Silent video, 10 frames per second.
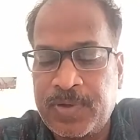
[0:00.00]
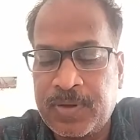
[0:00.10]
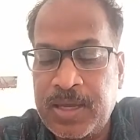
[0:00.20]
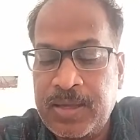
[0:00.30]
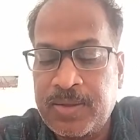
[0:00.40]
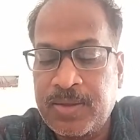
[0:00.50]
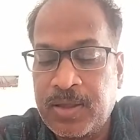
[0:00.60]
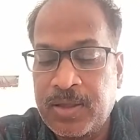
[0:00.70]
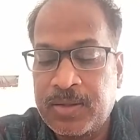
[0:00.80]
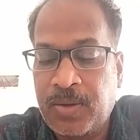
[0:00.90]
Okay,
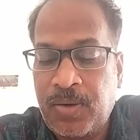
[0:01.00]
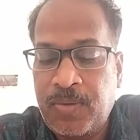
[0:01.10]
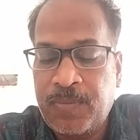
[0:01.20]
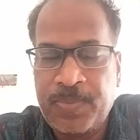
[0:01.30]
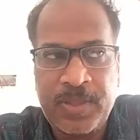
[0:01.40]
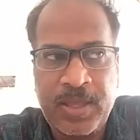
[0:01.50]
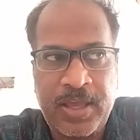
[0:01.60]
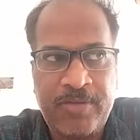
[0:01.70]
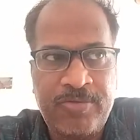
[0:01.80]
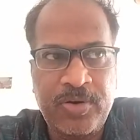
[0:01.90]
so
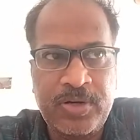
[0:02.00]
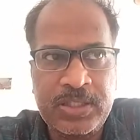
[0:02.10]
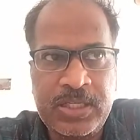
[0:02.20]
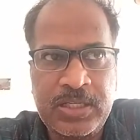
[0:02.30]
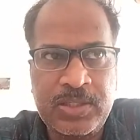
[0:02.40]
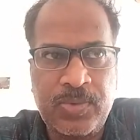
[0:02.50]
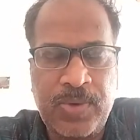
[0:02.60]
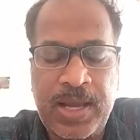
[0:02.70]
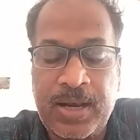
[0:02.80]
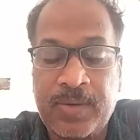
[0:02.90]
if nutrition is
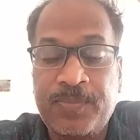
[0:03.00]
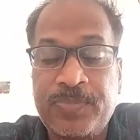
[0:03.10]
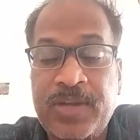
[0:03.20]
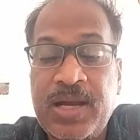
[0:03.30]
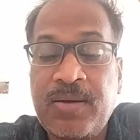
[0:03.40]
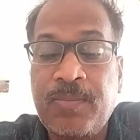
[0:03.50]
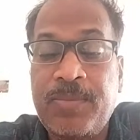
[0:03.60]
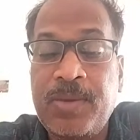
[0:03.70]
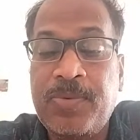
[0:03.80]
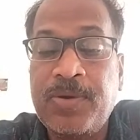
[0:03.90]
well, then
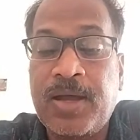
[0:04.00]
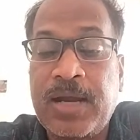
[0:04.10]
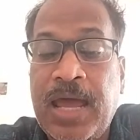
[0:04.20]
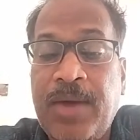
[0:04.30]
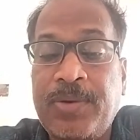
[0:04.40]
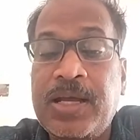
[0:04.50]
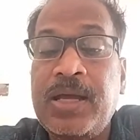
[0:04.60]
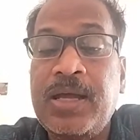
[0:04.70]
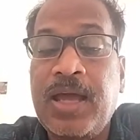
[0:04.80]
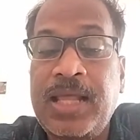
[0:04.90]
people are having
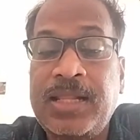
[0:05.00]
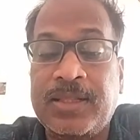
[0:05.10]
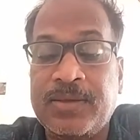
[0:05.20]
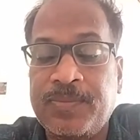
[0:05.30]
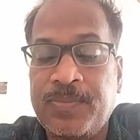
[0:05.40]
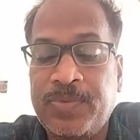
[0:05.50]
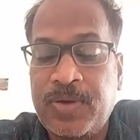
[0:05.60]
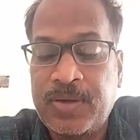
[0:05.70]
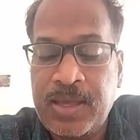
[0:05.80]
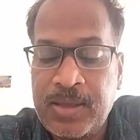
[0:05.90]
the health.
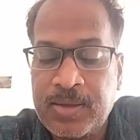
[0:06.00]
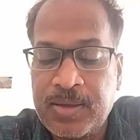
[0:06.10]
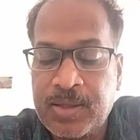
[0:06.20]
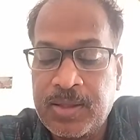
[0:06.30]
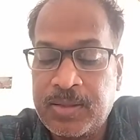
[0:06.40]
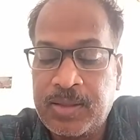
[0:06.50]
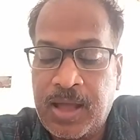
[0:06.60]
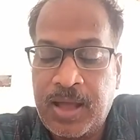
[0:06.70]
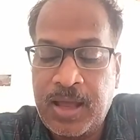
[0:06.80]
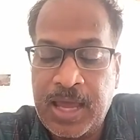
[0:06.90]
Okay,
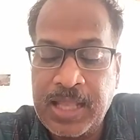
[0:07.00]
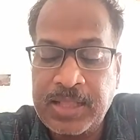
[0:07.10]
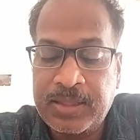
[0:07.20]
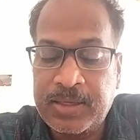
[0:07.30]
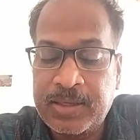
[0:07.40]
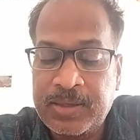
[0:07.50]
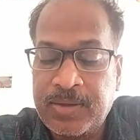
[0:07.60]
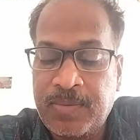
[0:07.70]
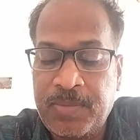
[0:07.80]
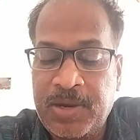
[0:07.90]
the health
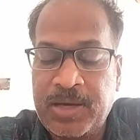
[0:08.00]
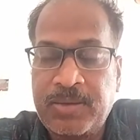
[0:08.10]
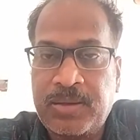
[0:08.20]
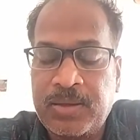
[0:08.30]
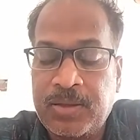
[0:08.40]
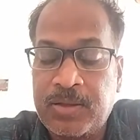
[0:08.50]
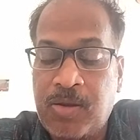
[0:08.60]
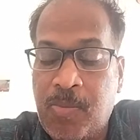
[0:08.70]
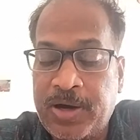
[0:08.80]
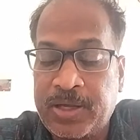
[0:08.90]
means the
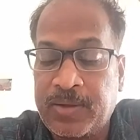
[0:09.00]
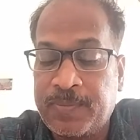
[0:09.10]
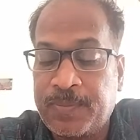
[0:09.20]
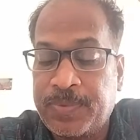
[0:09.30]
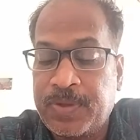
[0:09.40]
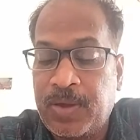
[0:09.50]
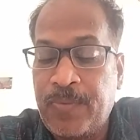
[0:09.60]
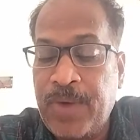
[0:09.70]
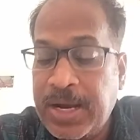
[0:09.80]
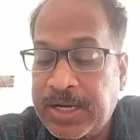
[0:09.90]
body,
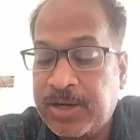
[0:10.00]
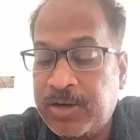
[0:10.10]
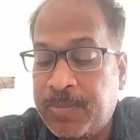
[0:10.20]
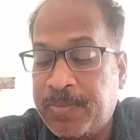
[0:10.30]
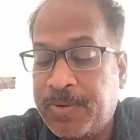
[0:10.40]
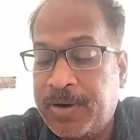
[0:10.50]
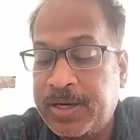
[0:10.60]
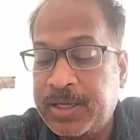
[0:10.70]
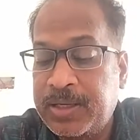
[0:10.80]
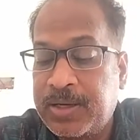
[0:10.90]
well developed
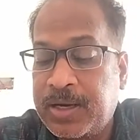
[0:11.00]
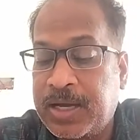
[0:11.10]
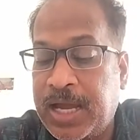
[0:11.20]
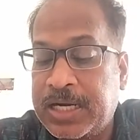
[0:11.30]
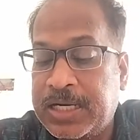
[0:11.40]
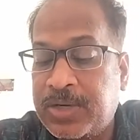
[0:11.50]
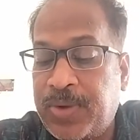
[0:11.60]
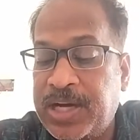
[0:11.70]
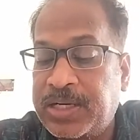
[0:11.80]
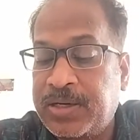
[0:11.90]
body, correct
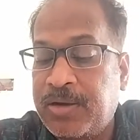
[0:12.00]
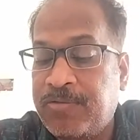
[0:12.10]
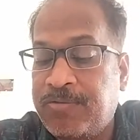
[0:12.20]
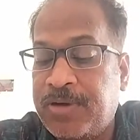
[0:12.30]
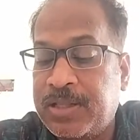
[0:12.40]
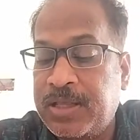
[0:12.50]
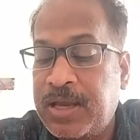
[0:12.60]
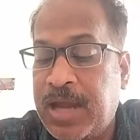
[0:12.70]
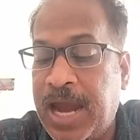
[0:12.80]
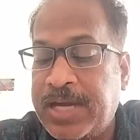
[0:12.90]
weight for the
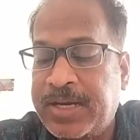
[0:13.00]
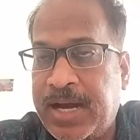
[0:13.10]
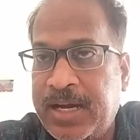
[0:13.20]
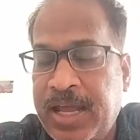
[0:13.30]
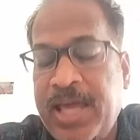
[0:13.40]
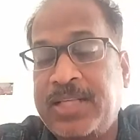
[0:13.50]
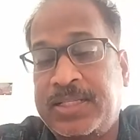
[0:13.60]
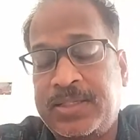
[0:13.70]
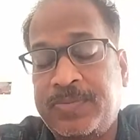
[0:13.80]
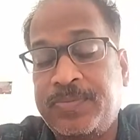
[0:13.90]
height and
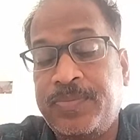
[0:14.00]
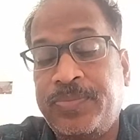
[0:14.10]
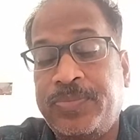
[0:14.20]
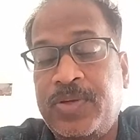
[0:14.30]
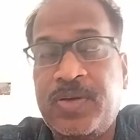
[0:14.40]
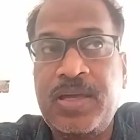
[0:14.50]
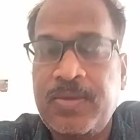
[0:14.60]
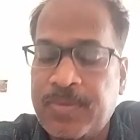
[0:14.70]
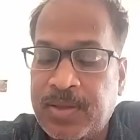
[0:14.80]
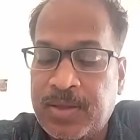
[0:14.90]
age. Okay,